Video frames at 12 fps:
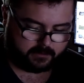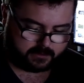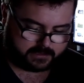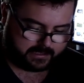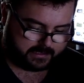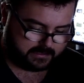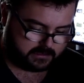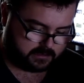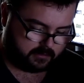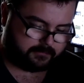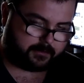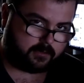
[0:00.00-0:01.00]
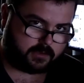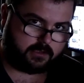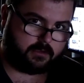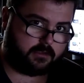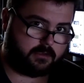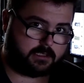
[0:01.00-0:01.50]
Plus, I can install Pro
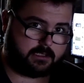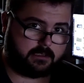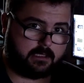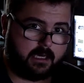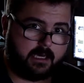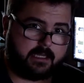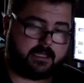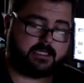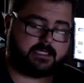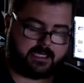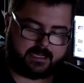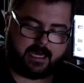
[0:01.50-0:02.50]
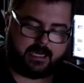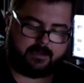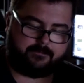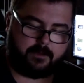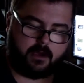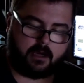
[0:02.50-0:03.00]
Tools and things like
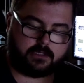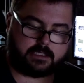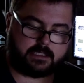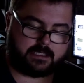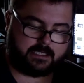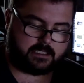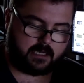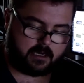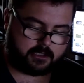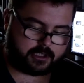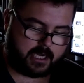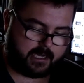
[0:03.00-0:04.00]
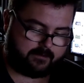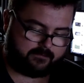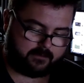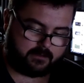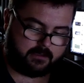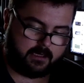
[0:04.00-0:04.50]
that onto this hard drive
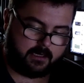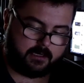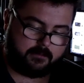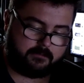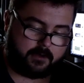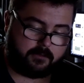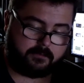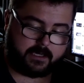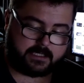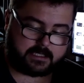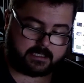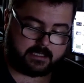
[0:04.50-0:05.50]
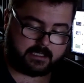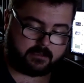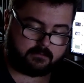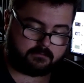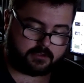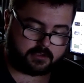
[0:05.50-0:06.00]
and, you know,
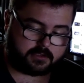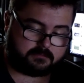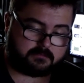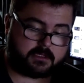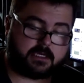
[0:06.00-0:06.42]
basically just